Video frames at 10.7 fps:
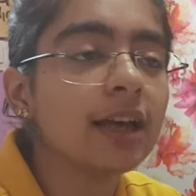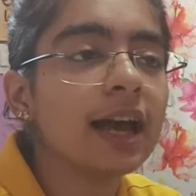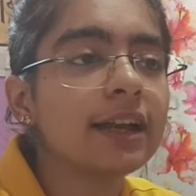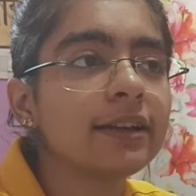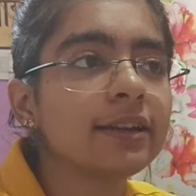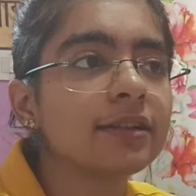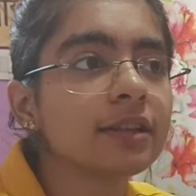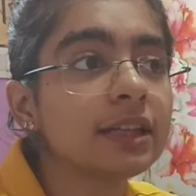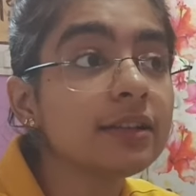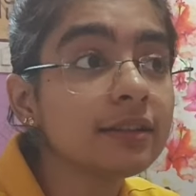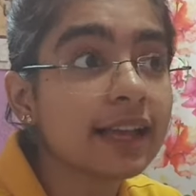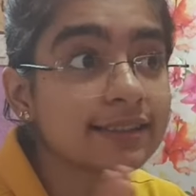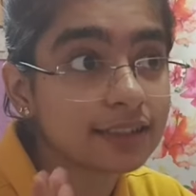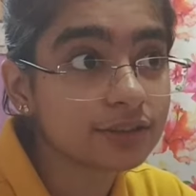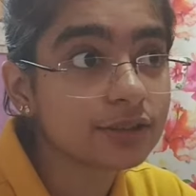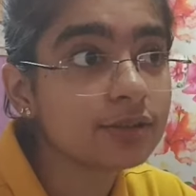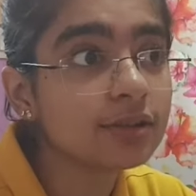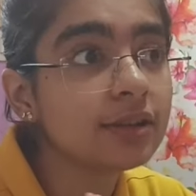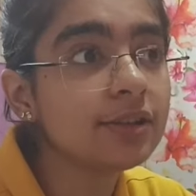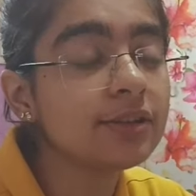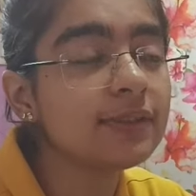And in dissection
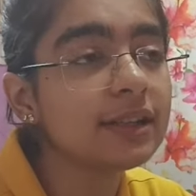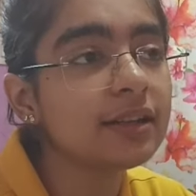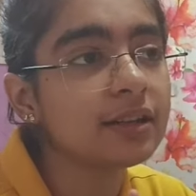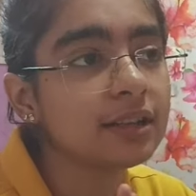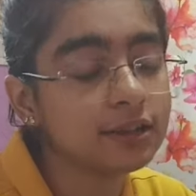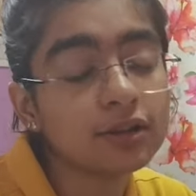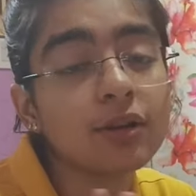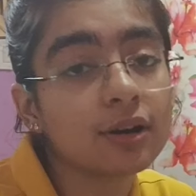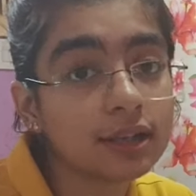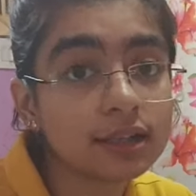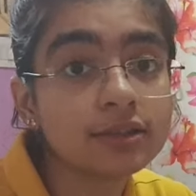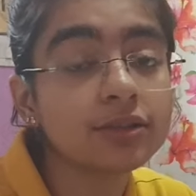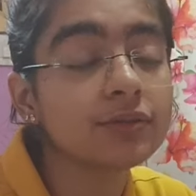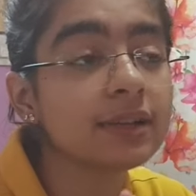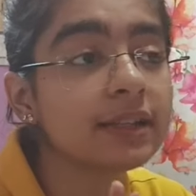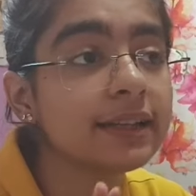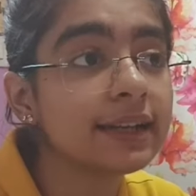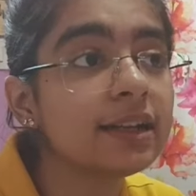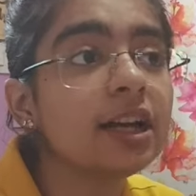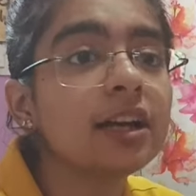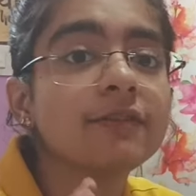hall, you will in the college, you will get
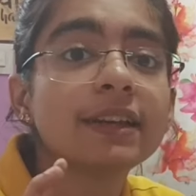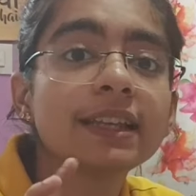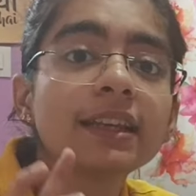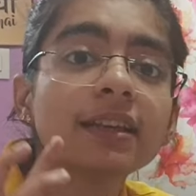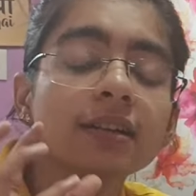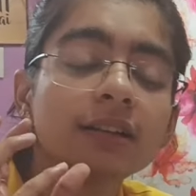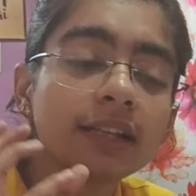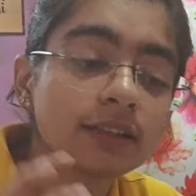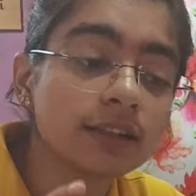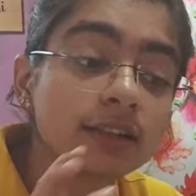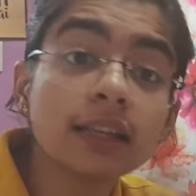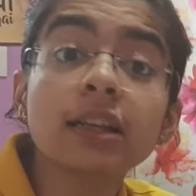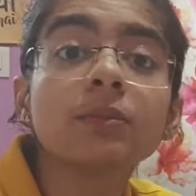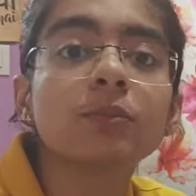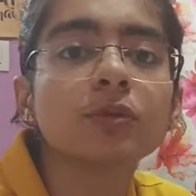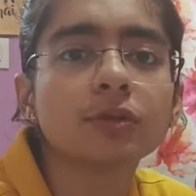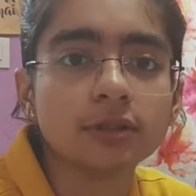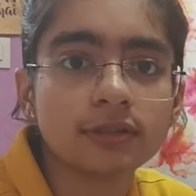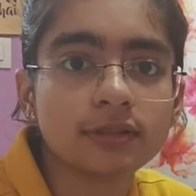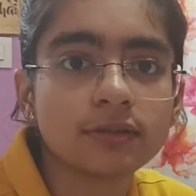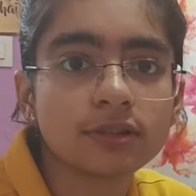very like the real
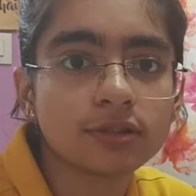bones.